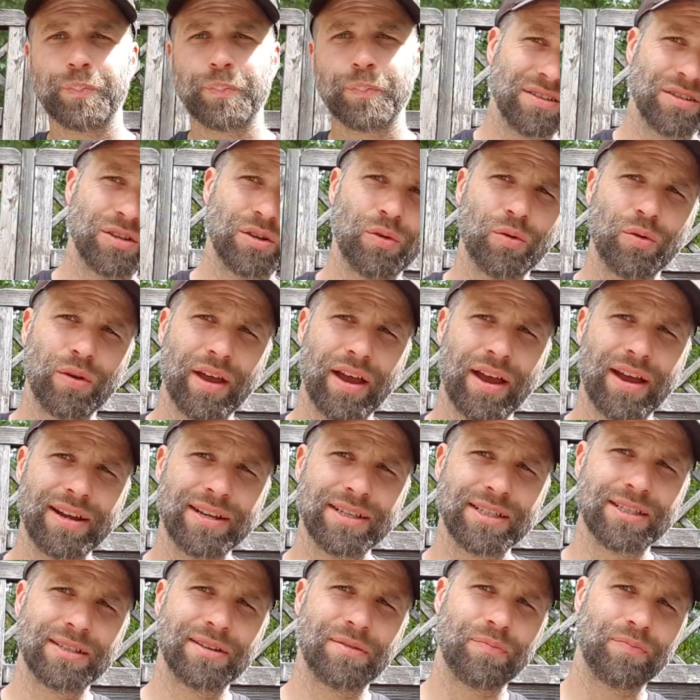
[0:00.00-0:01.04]
so
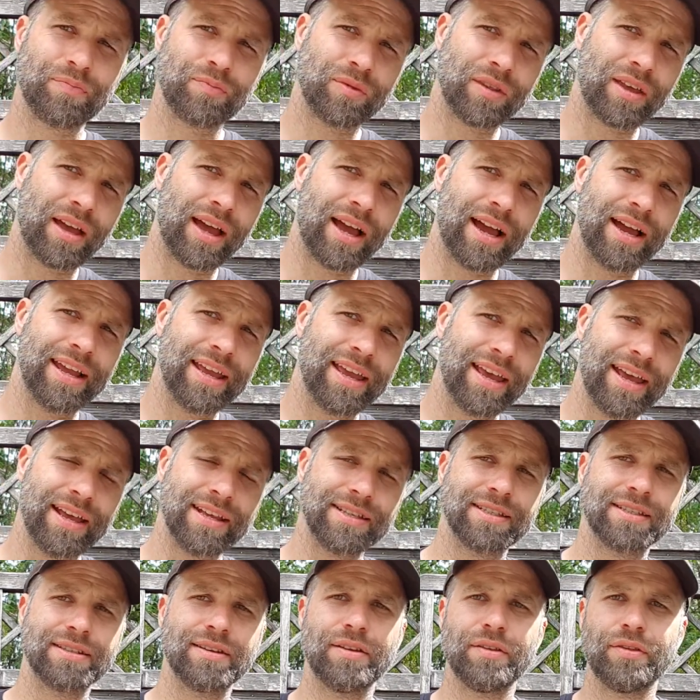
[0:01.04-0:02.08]
guys I
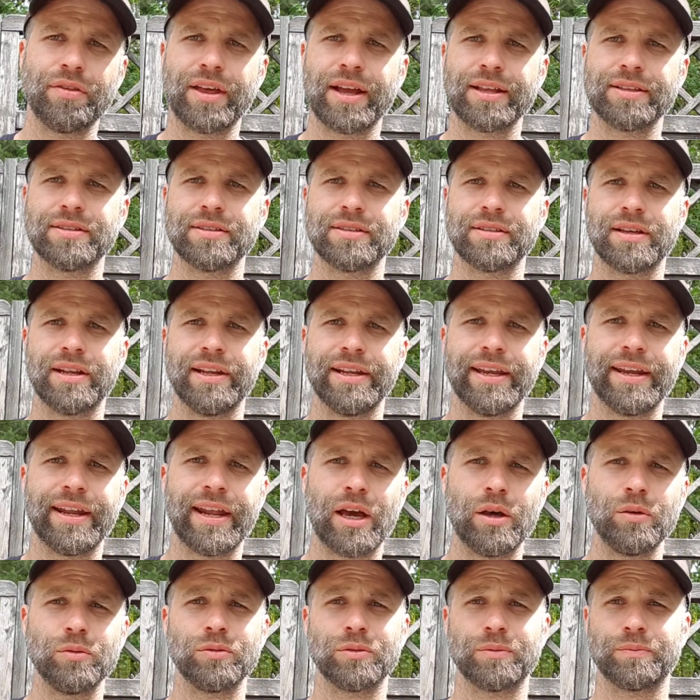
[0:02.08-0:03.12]
guess that's cleared
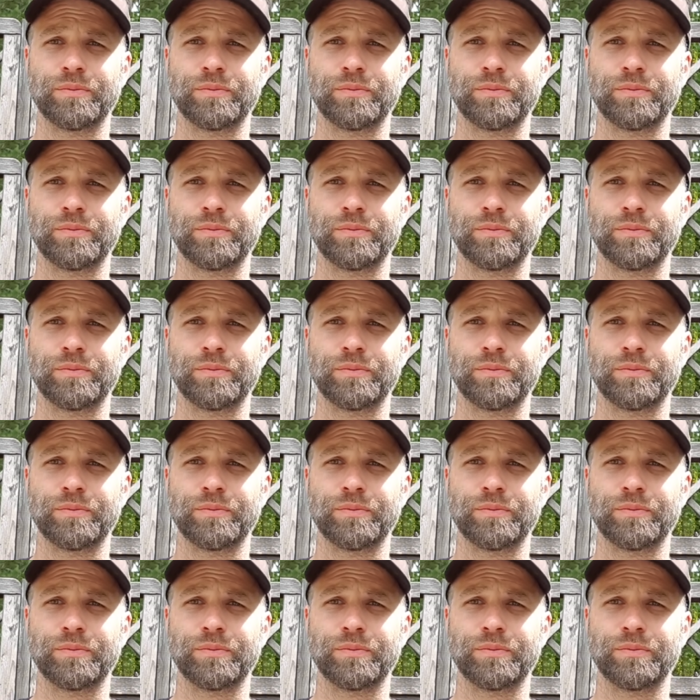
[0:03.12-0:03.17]
out